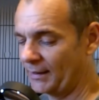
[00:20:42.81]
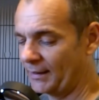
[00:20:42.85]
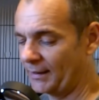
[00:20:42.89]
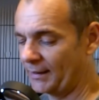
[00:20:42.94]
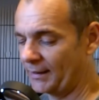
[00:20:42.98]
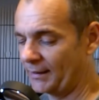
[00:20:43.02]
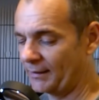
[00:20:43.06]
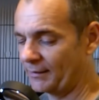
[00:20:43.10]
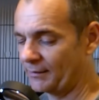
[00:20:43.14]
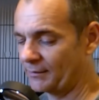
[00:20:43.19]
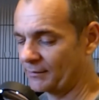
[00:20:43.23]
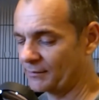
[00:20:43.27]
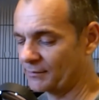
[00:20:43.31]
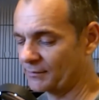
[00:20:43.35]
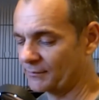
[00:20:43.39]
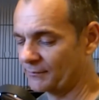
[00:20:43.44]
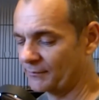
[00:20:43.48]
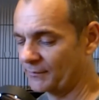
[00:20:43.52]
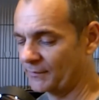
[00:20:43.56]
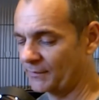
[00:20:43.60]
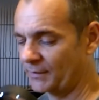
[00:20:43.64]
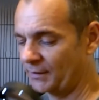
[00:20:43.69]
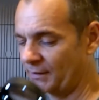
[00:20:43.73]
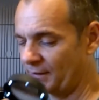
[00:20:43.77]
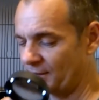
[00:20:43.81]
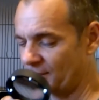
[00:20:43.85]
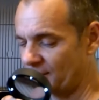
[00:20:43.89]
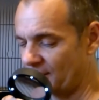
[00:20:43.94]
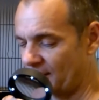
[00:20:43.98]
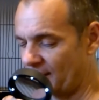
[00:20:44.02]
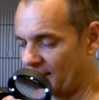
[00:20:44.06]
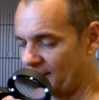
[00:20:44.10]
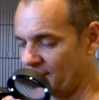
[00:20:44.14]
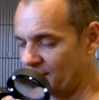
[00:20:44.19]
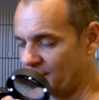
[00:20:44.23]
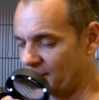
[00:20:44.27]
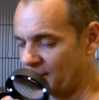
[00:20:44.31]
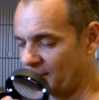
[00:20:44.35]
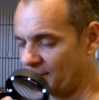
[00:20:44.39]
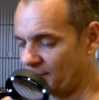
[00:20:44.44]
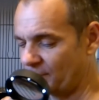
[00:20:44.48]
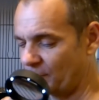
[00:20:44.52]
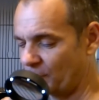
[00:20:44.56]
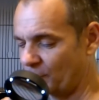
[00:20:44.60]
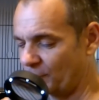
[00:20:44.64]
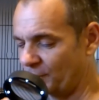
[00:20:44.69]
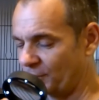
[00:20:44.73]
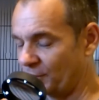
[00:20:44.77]
and it's
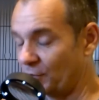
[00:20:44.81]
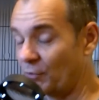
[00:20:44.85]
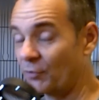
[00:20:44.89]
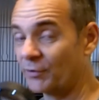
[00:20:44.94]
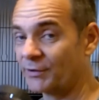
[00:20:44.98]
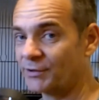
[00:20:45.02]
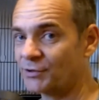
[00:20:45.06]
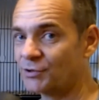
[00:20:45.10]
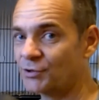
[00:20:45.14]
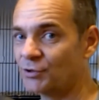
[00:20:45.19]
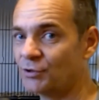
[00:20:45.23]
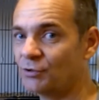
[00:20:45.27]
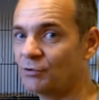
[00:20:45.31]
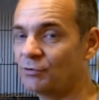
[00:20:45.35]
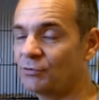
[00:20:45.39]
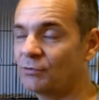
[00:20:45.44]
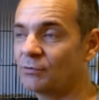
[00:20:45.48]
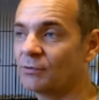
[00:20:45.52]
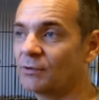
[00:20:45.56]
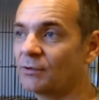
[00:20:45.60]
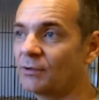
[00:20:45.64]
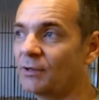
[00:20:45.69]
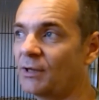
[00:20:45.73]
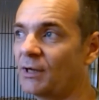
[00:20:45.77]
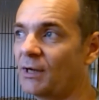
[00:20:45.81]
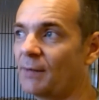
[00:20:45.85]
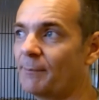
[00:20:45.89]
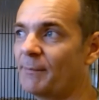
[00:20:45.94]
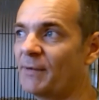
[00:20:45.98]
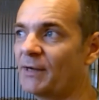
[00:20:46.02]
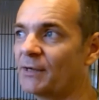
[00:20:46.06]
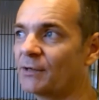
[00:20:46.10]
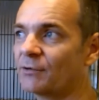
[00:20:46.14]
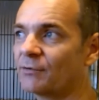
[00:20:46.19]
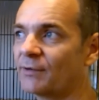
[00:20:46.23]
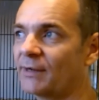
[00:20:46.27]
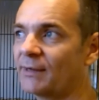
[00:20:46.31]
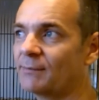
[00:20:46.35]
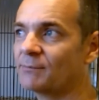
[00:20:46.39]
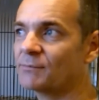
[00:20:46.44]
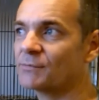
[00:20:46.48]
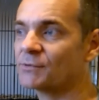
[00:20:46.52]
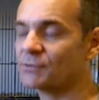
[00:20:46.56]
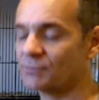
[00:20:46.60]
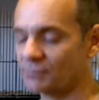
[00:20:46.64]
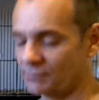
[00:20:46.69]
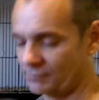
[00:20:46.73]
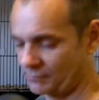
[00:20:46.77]
18.92
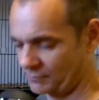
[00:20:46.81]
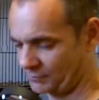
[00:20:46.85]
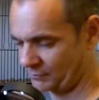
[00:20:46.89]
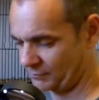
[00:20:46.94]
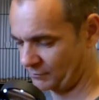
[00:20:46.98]
milligrams